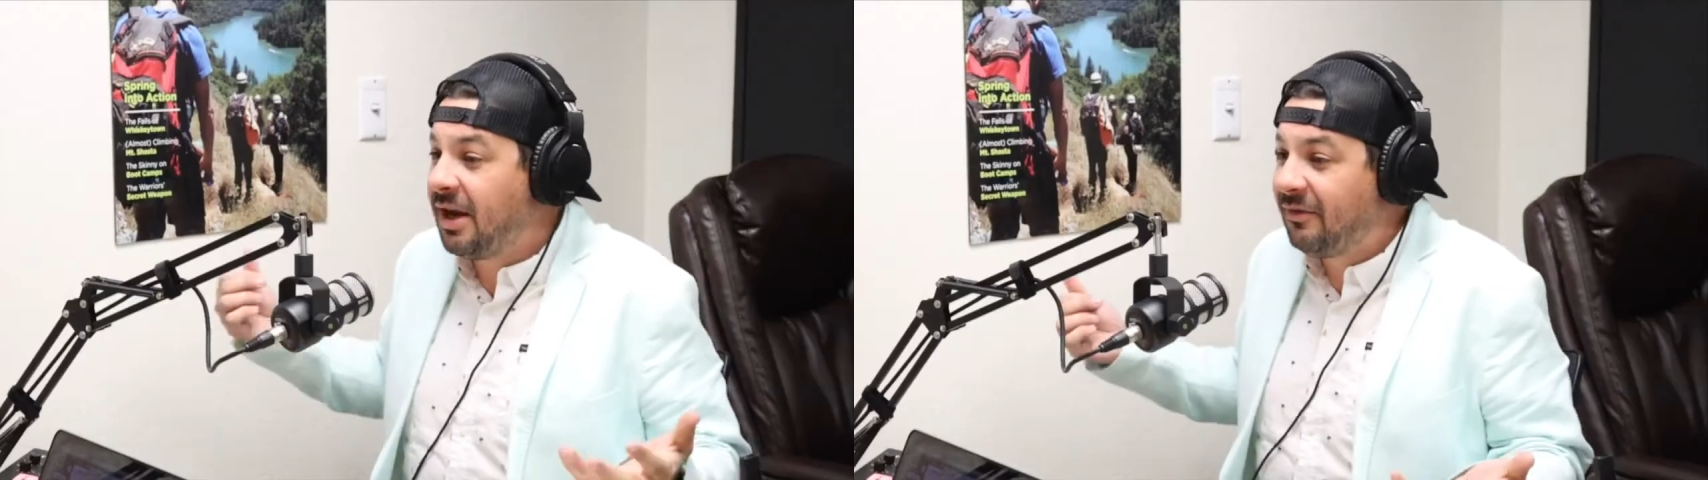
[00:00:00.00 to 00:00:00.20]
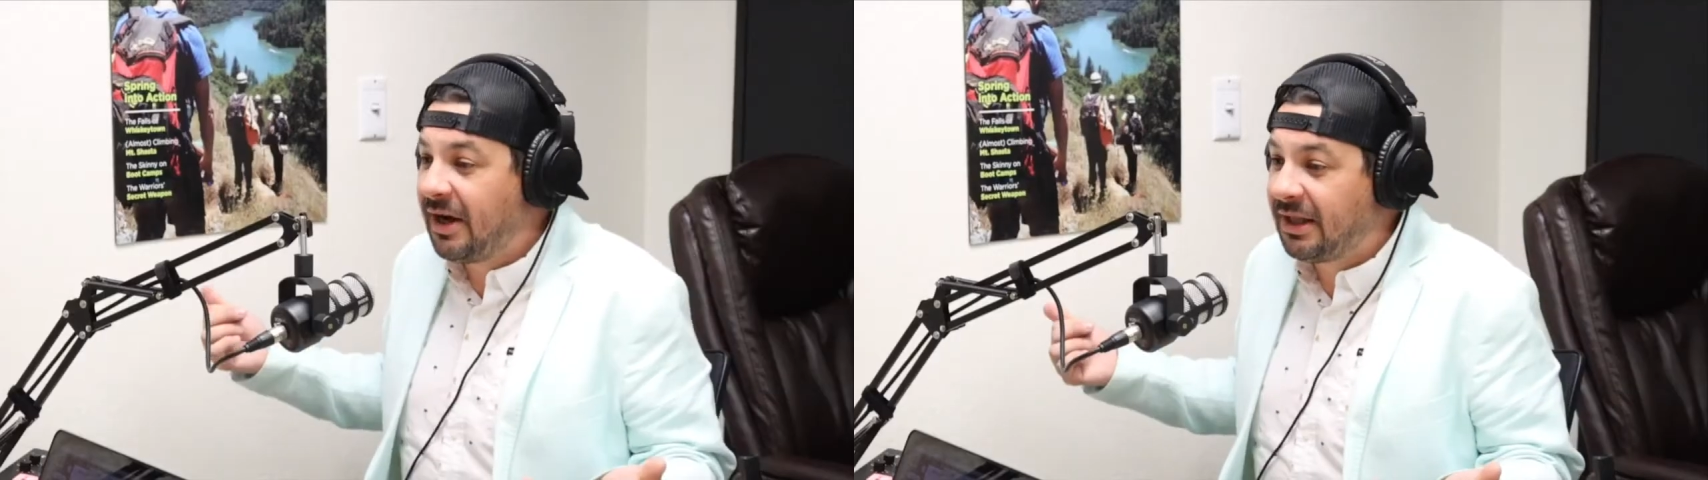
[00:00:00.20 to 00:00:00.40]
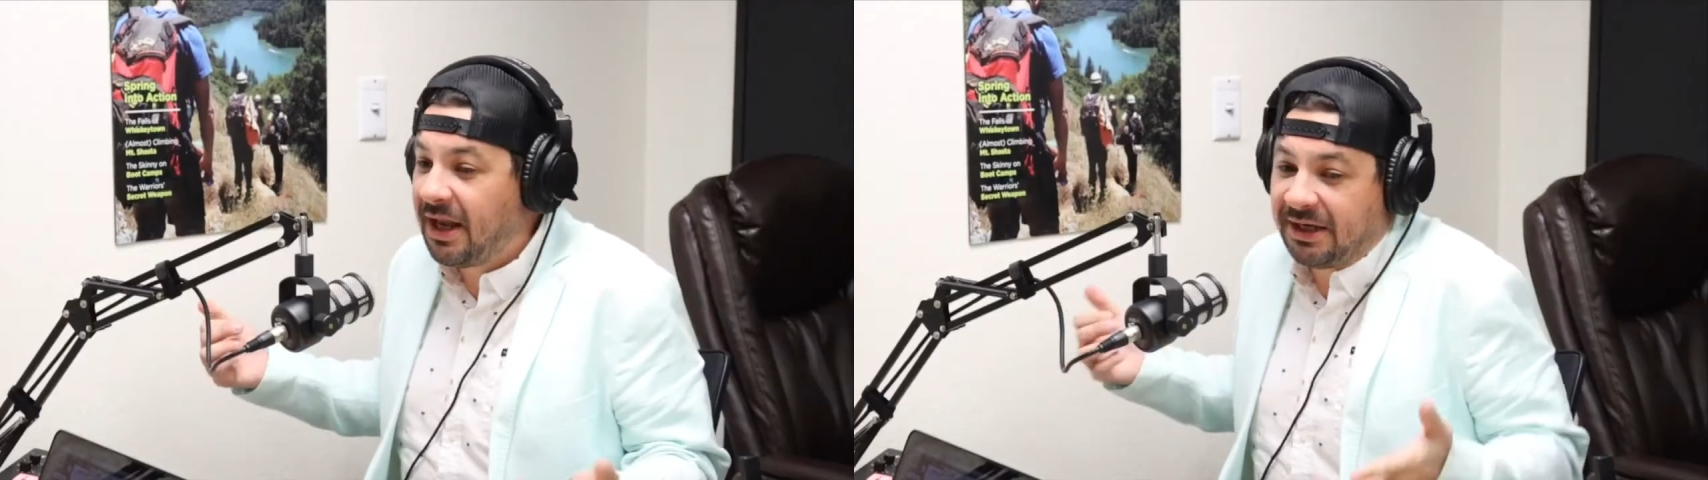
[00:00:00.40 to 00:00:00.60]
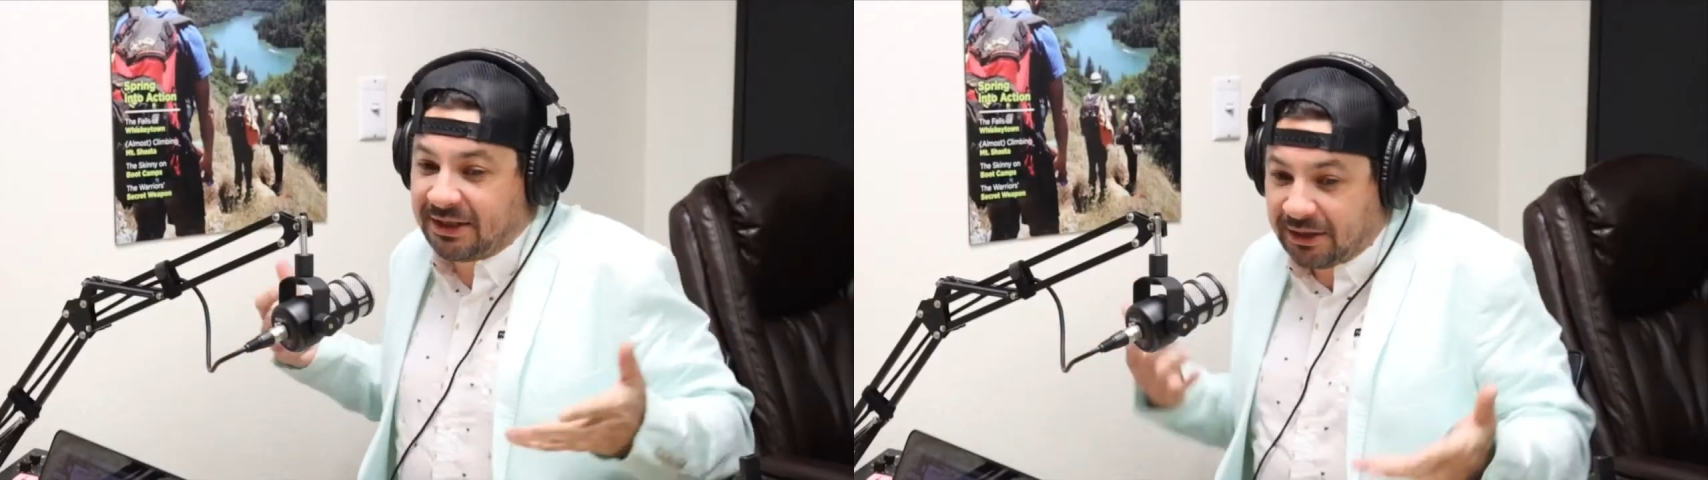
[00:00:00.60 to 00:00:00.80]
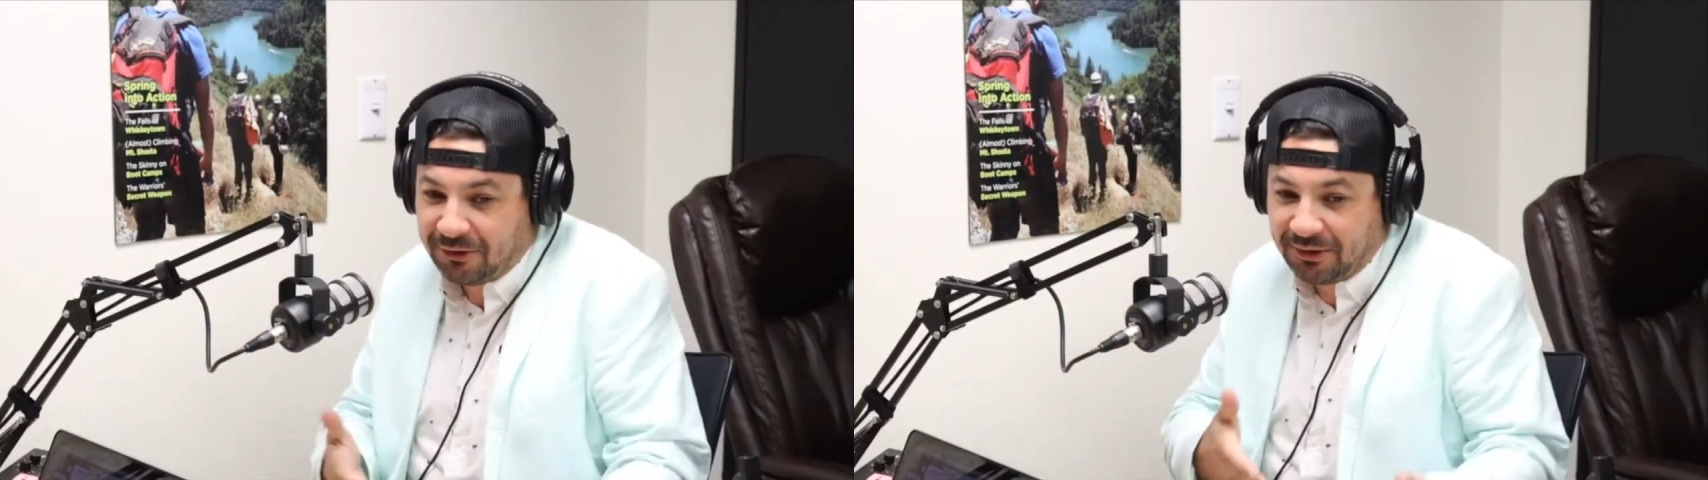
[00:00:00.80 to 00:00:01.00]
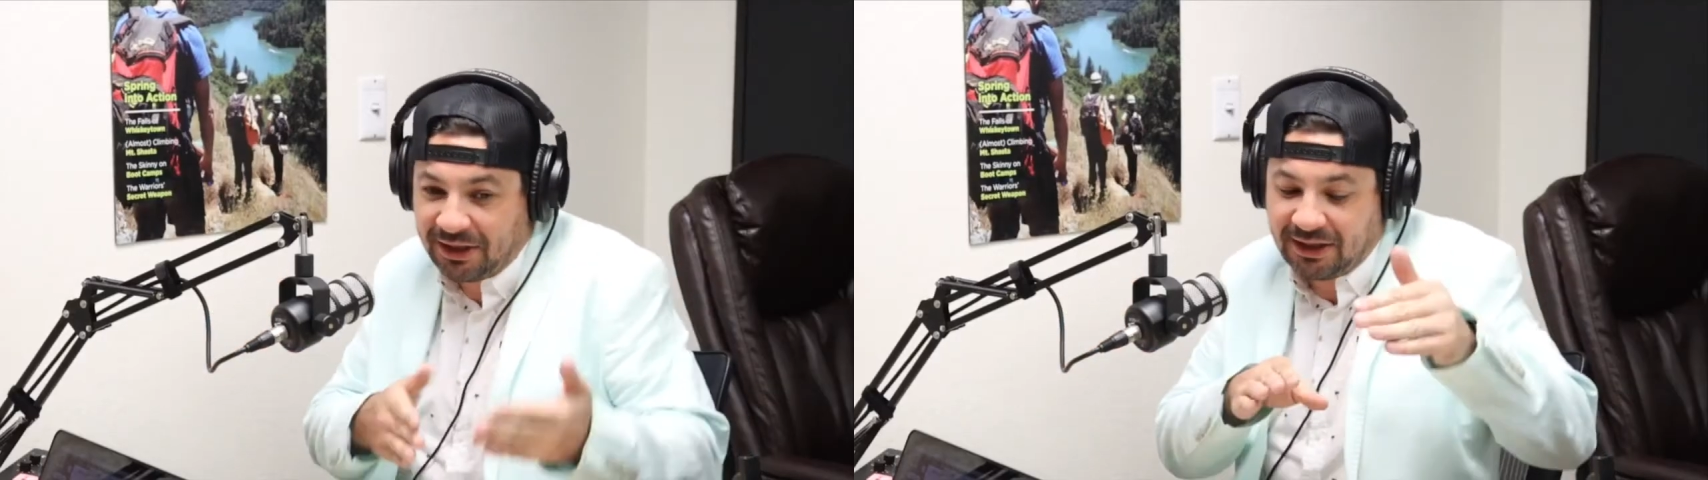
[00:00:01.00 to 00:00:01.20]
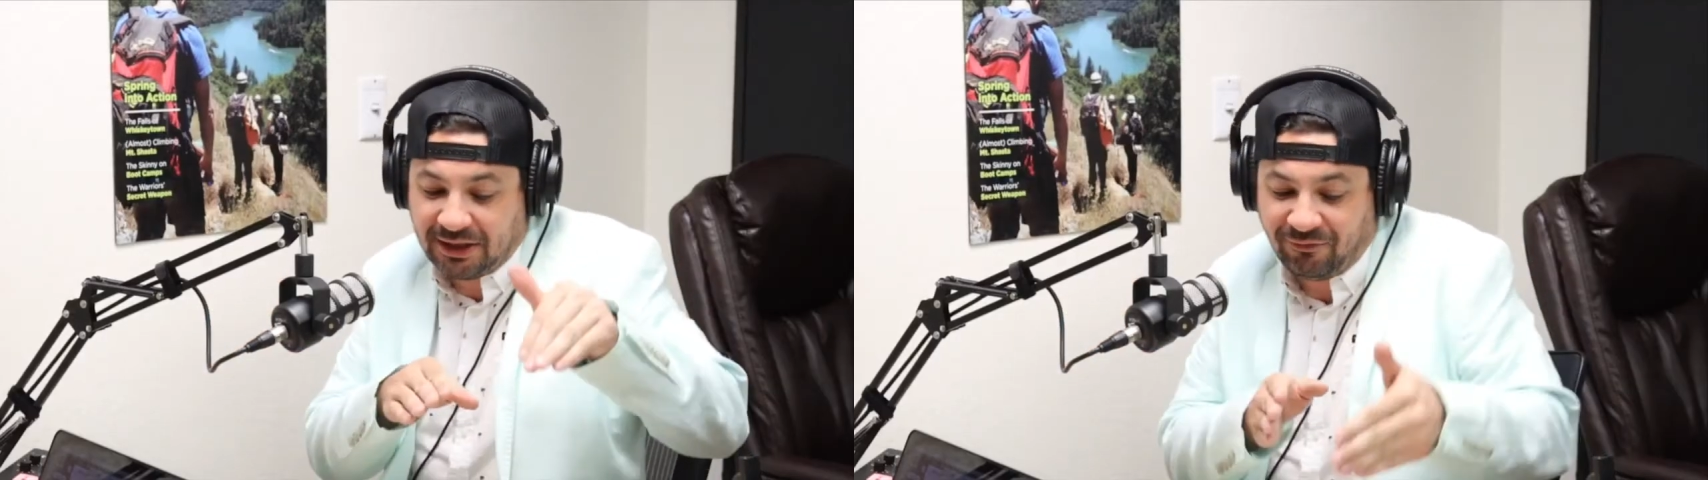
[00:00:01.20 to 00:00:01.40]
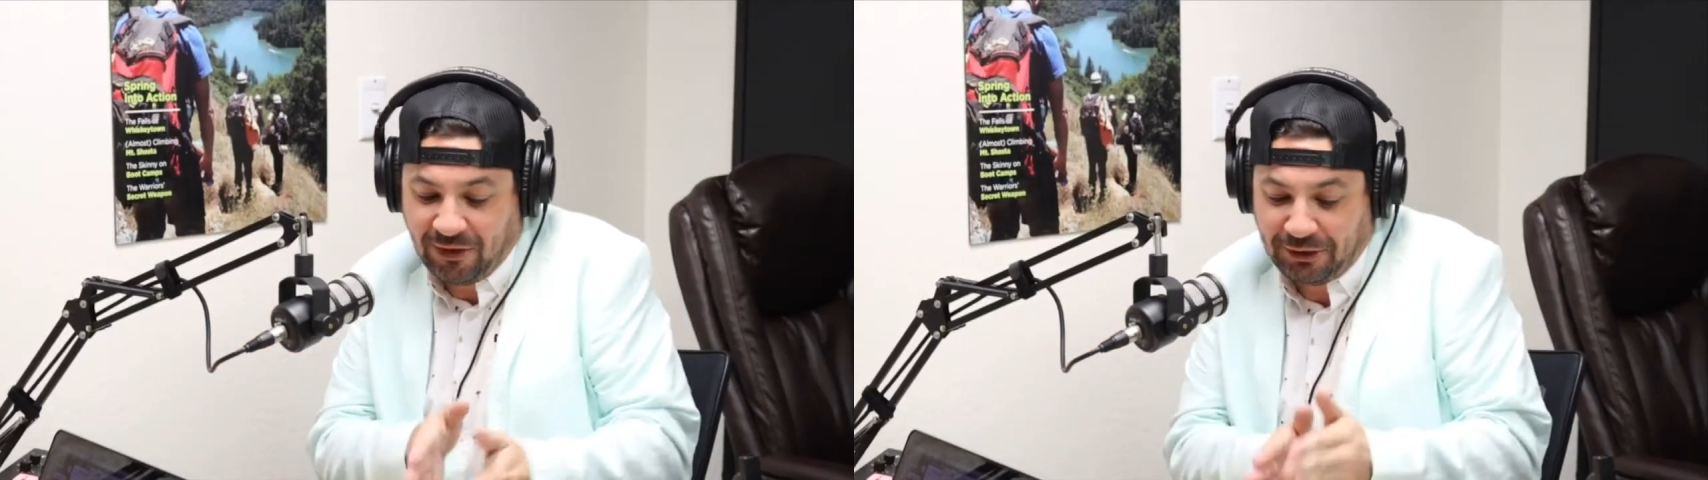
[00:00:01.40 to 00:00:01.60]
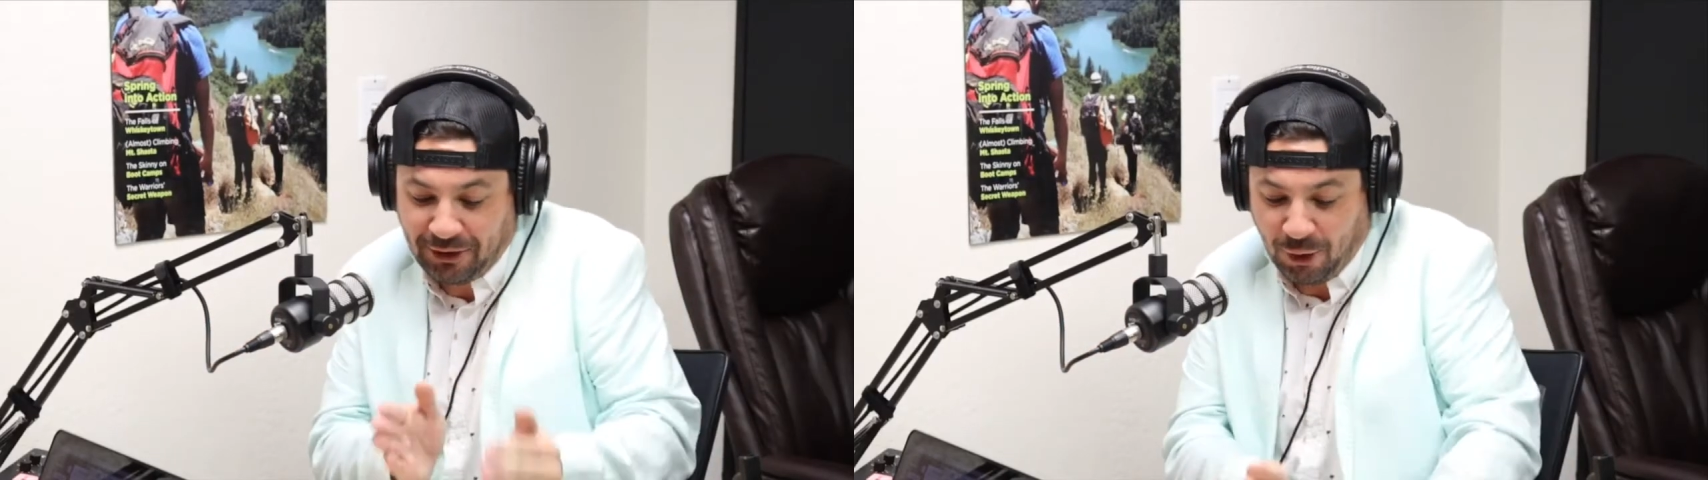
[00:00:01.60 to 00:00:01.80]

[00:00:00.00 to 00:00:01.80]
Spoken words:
not even at the end. It's literally the very